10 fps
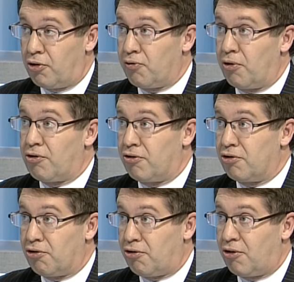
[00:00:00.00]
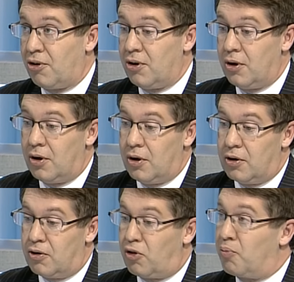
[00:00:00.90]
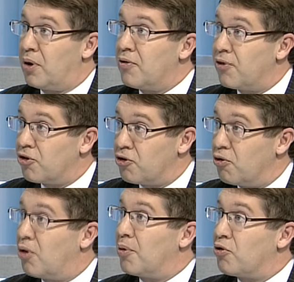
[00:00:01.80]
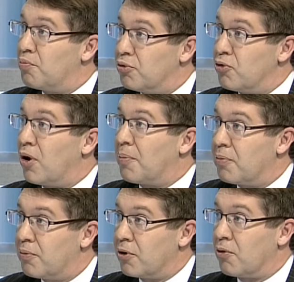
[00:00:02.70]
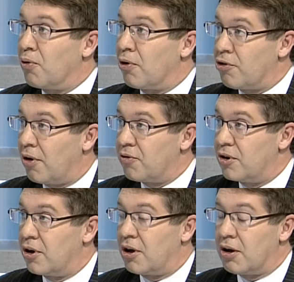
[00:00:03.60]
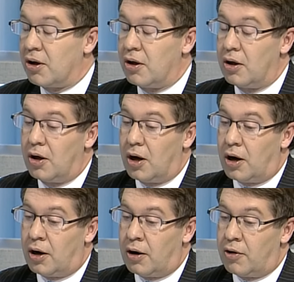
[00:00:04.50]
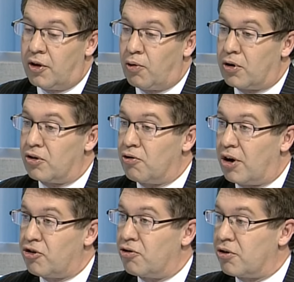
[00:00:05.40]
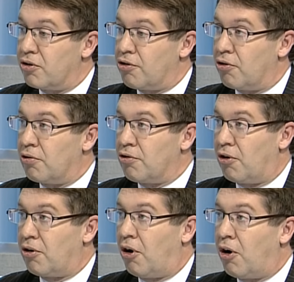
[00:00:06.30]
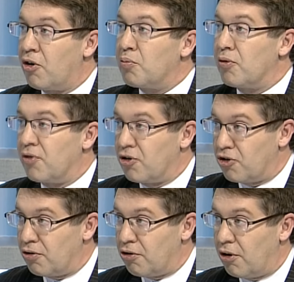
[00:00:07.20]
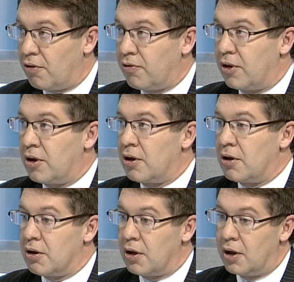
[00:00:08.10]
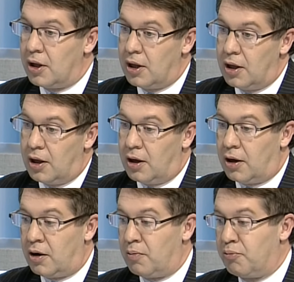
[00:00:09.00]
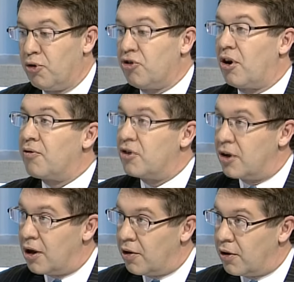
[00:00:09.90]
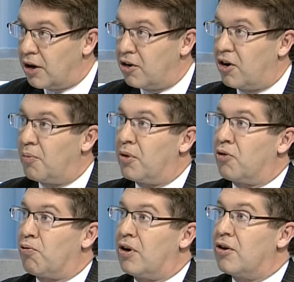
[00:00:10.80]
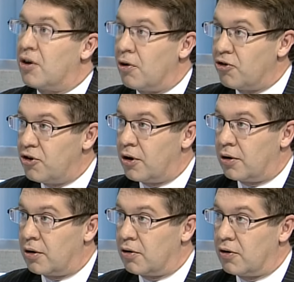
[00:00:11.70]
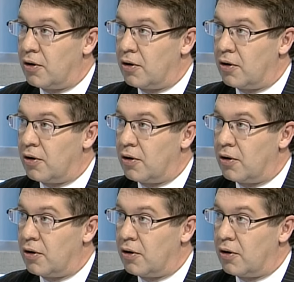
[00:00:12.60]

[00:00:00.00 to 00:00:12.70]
for instance, the beef issue almost blew up the KORUS FTA. There were congressional concerns on auto provisions of the Bush FTA that ended up being renegotiated